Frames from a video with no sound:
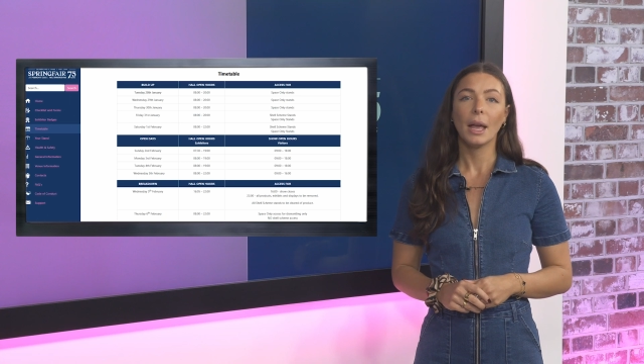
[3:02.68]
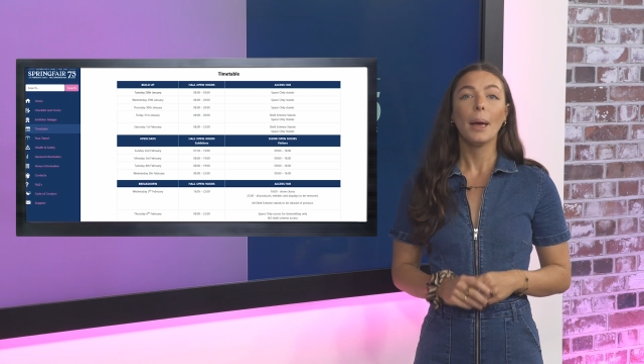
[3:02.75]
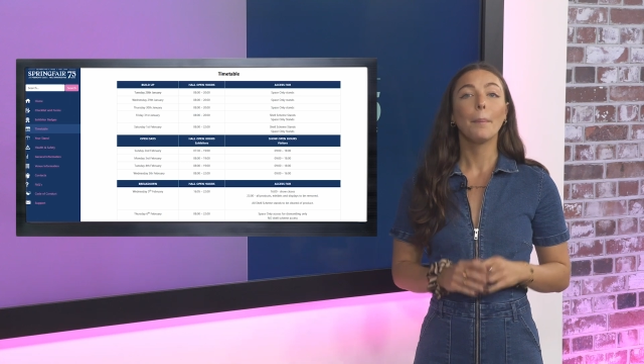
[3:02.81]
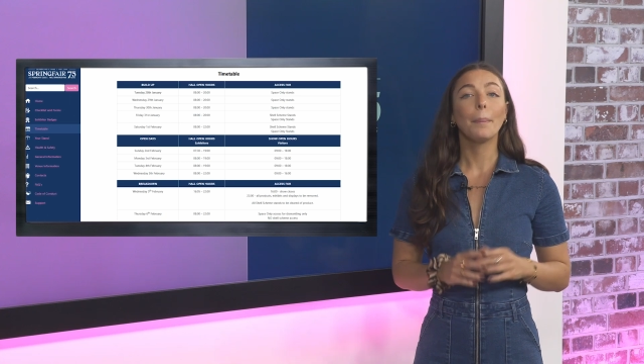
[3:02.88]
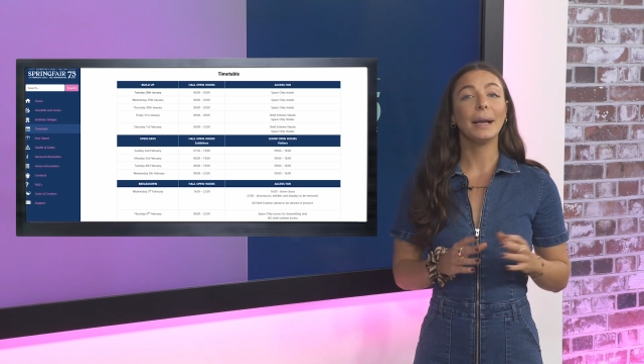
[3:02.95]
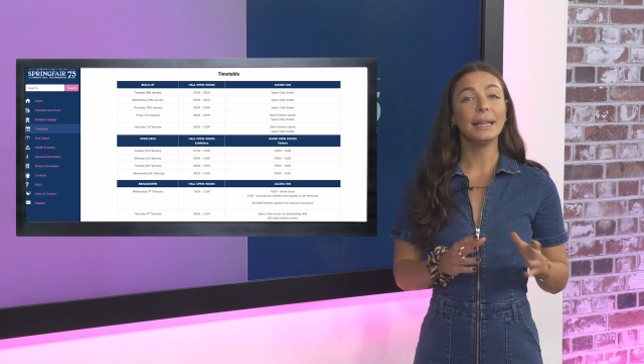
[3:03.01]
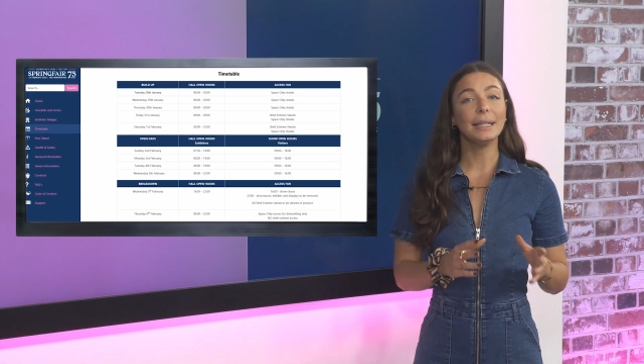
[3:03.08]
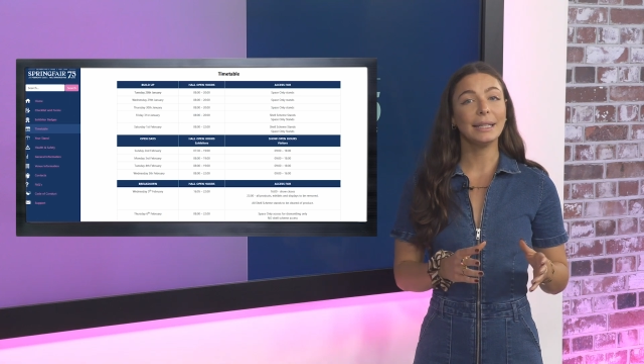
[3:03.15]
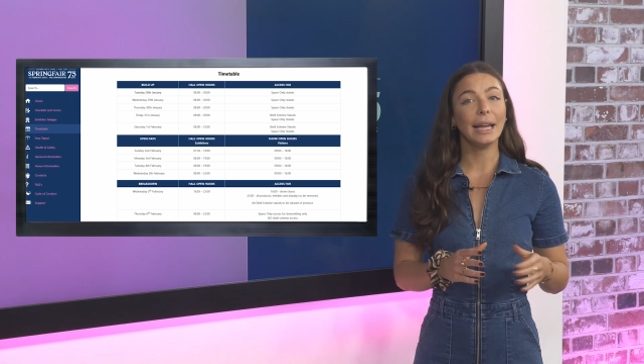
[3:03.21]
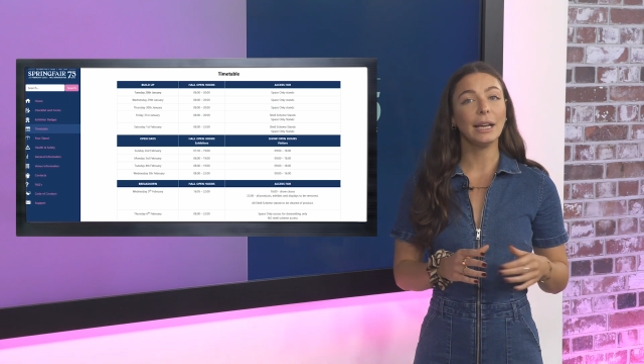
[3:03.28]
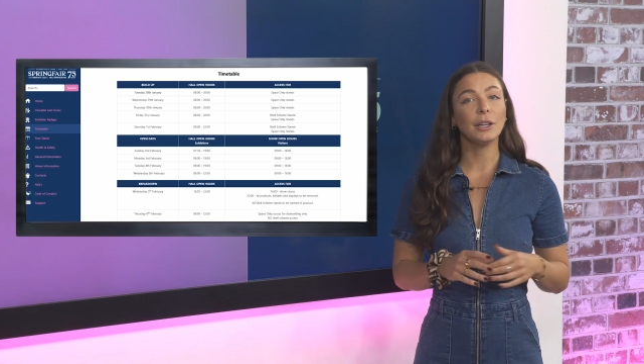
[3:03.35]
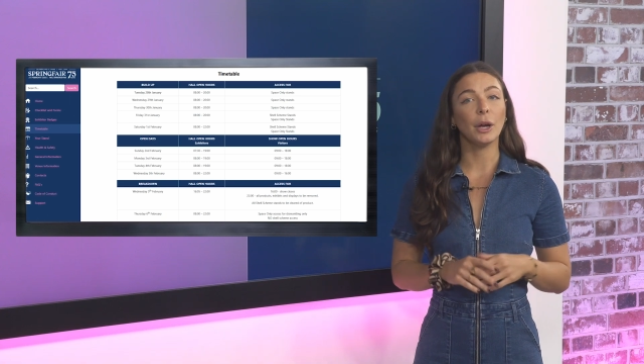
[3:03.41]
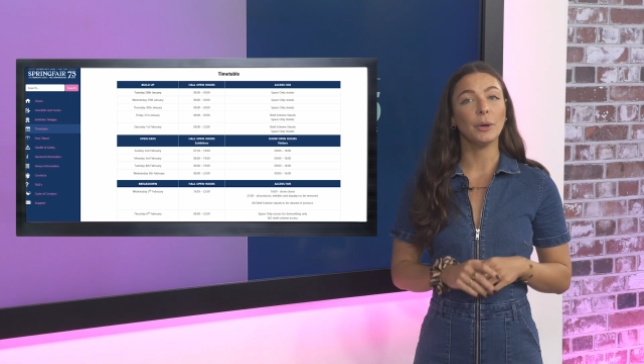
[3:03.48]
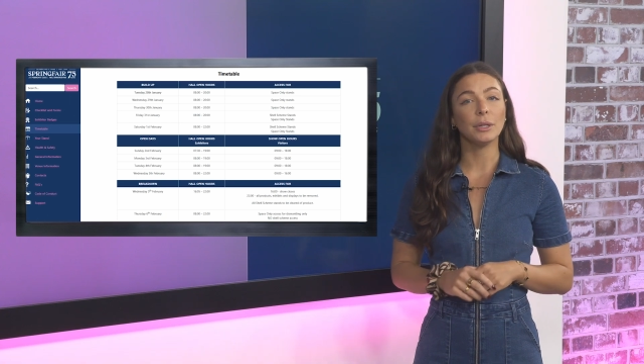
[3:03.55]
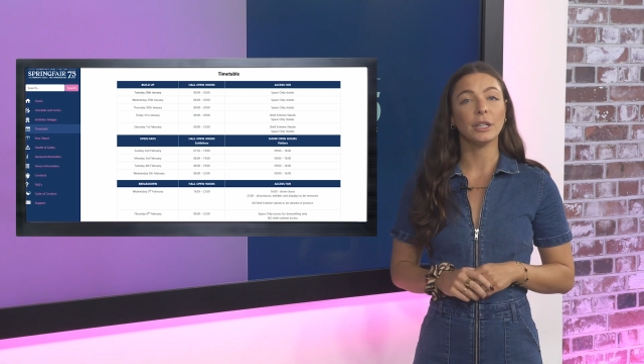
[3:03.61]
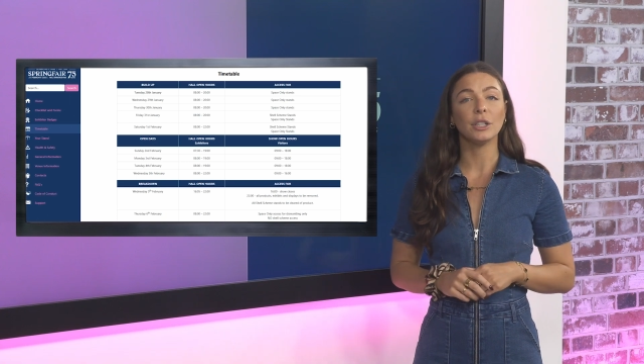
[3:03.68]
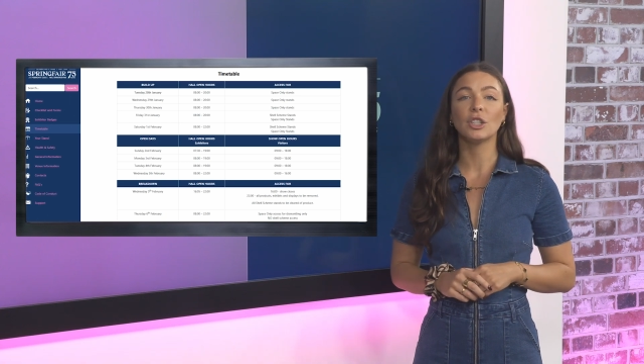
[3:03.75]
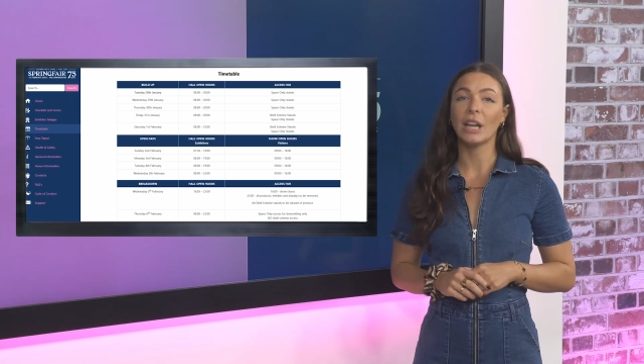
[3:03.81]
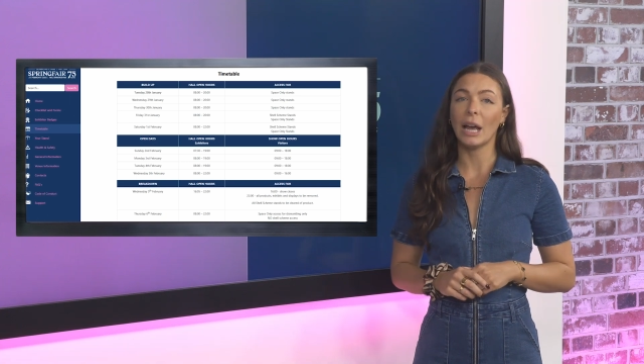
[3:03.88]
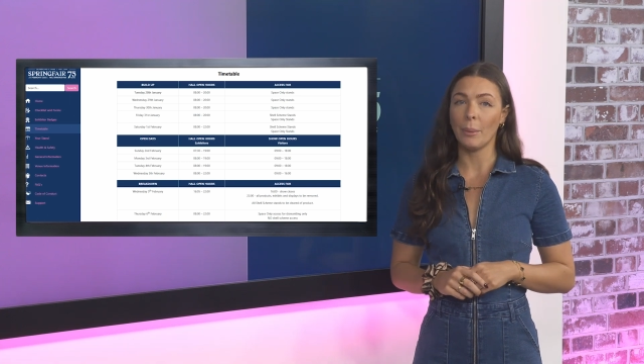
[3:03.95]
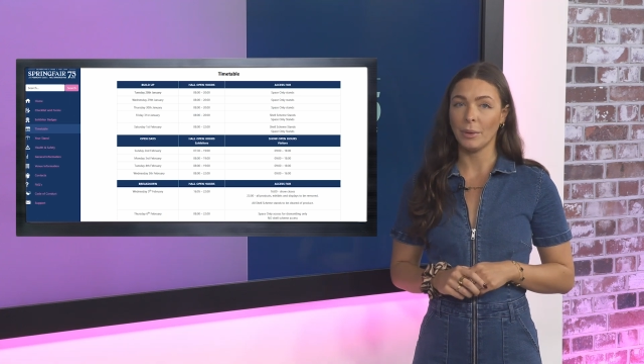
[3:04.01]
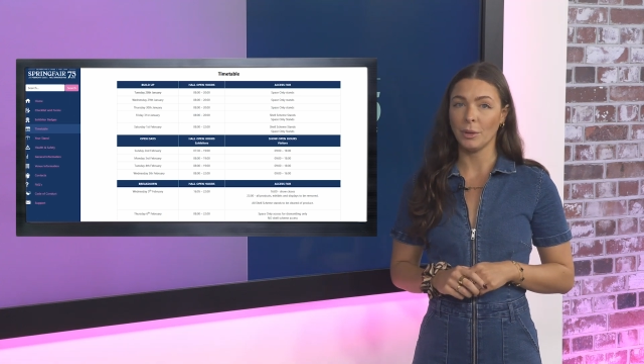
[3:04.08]
Please take note and
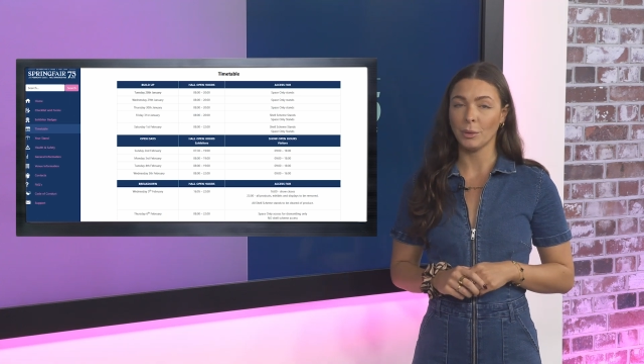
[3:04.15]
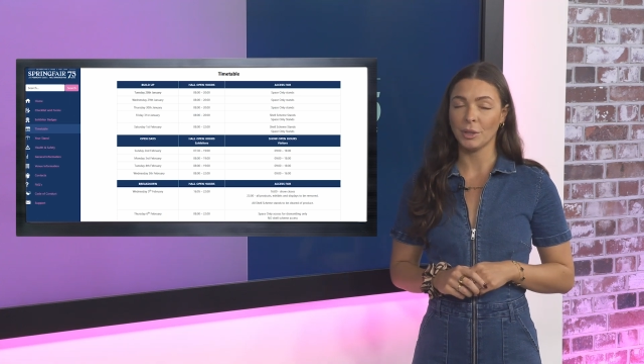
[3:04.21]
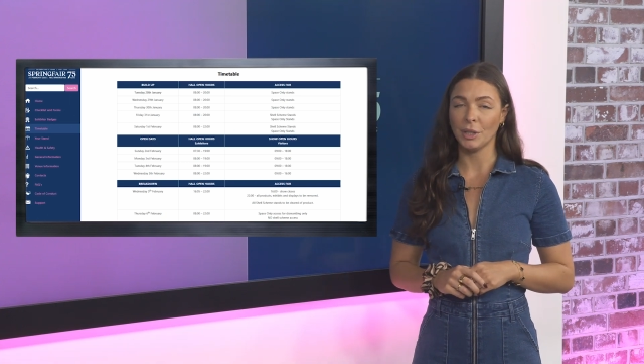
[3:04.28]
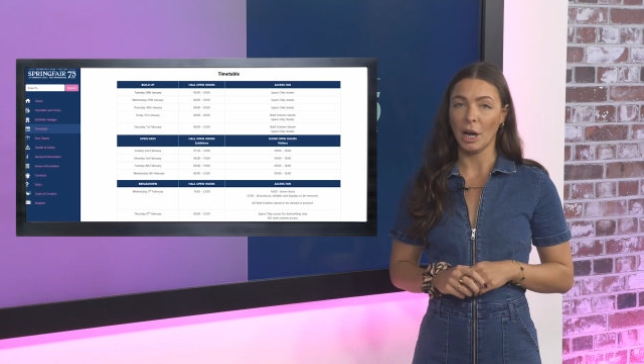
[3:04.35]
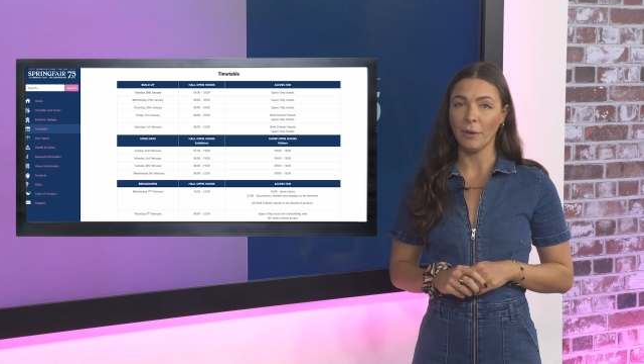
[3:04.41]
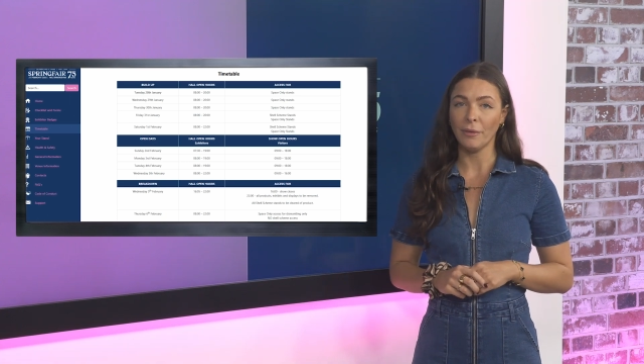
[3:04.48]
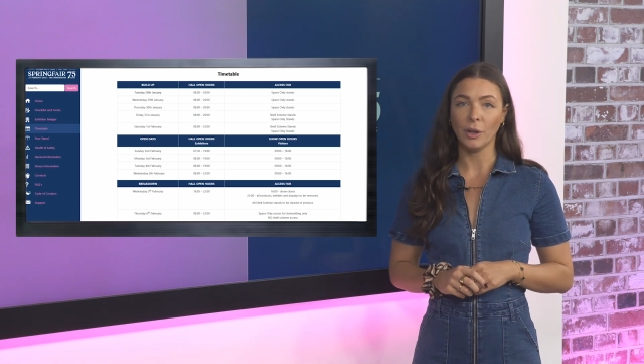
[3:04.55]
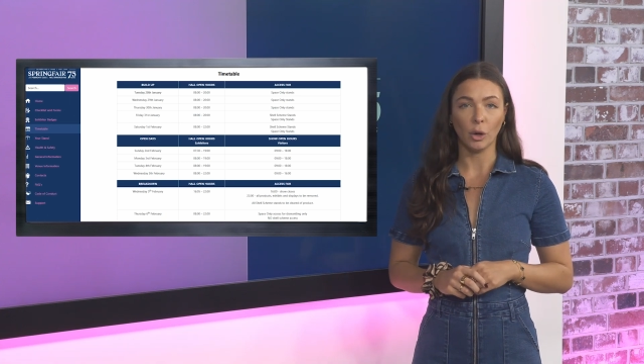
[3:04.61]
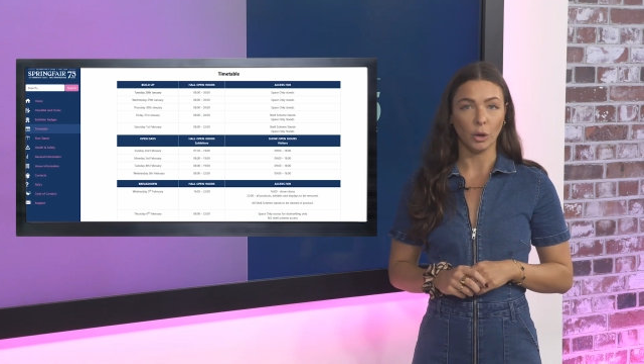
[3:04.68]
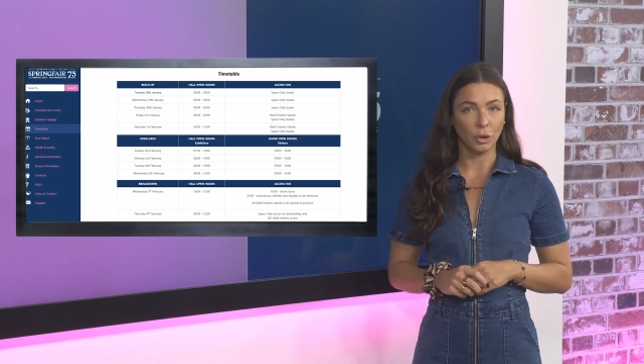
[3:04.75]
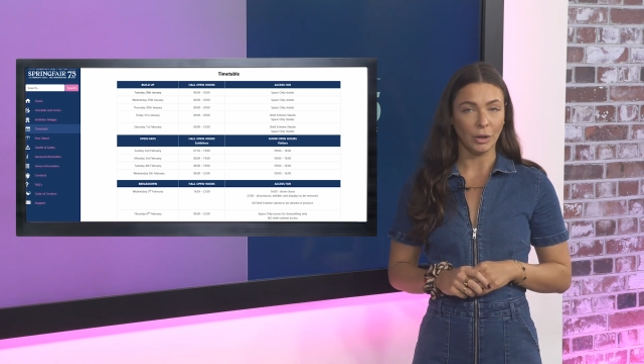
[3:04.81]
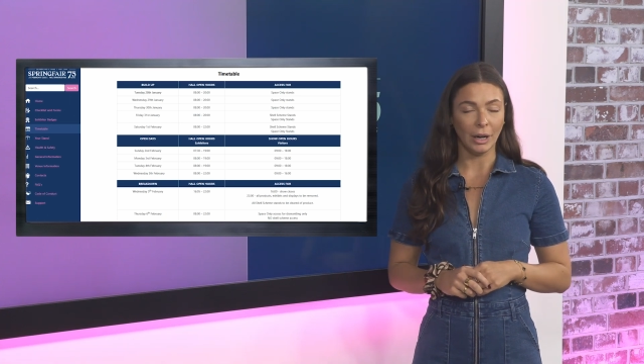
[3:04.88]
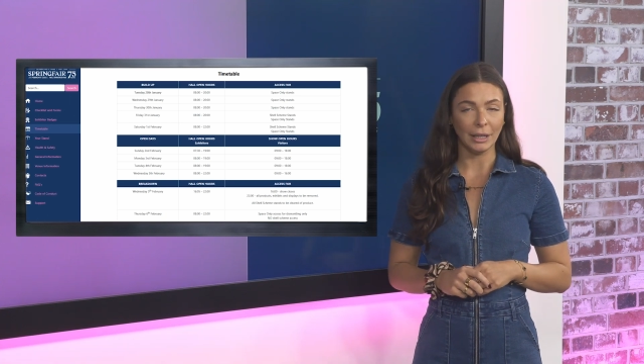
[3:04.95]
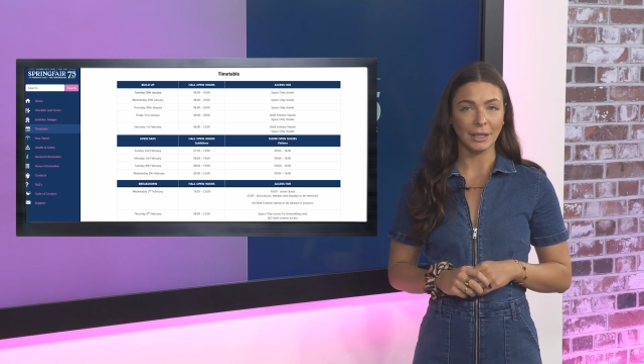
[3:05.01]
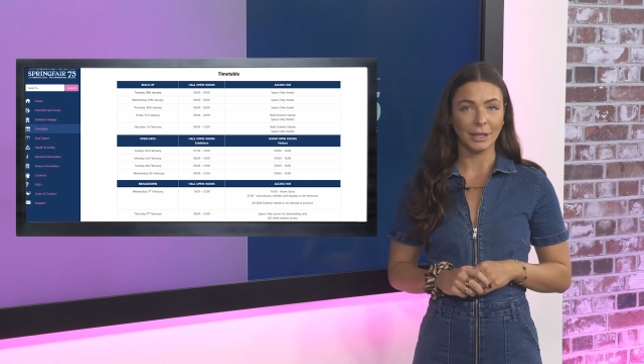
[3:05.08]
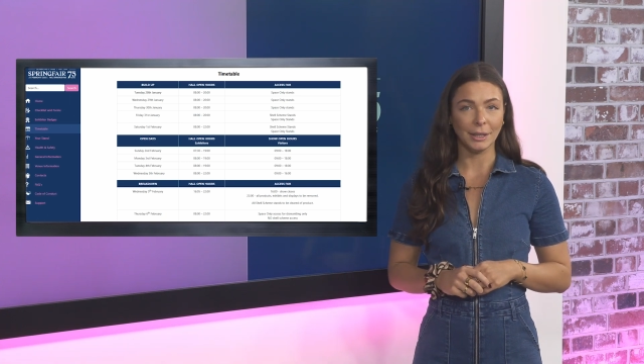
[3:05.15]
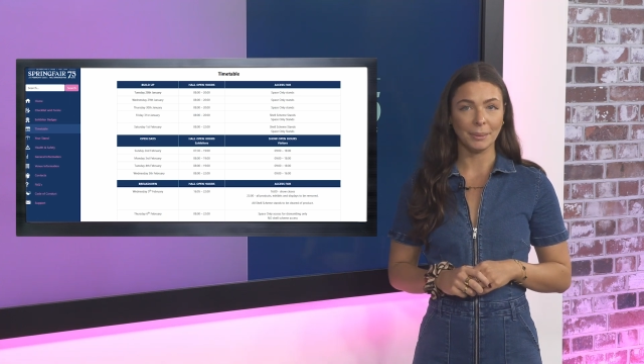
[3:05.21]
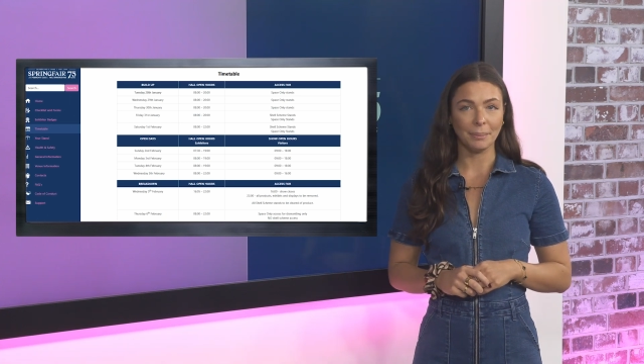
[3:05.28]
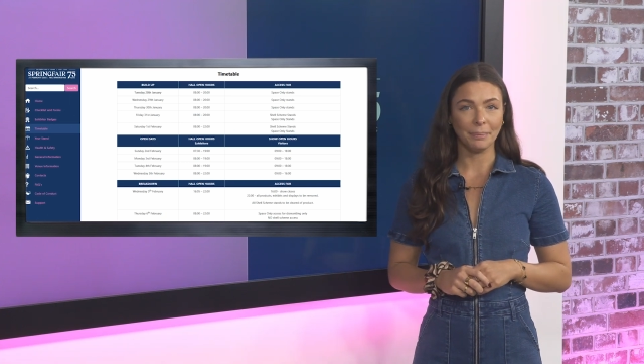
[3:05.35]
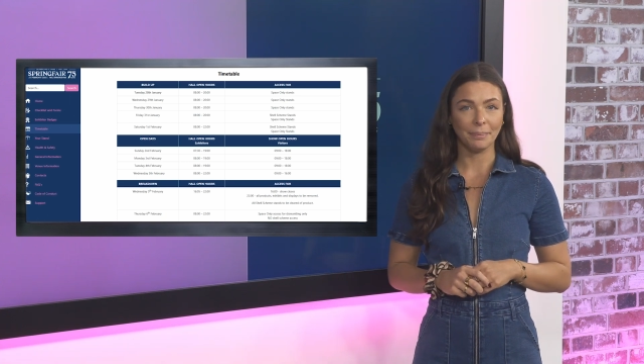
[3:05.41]
share with your staff and contractors.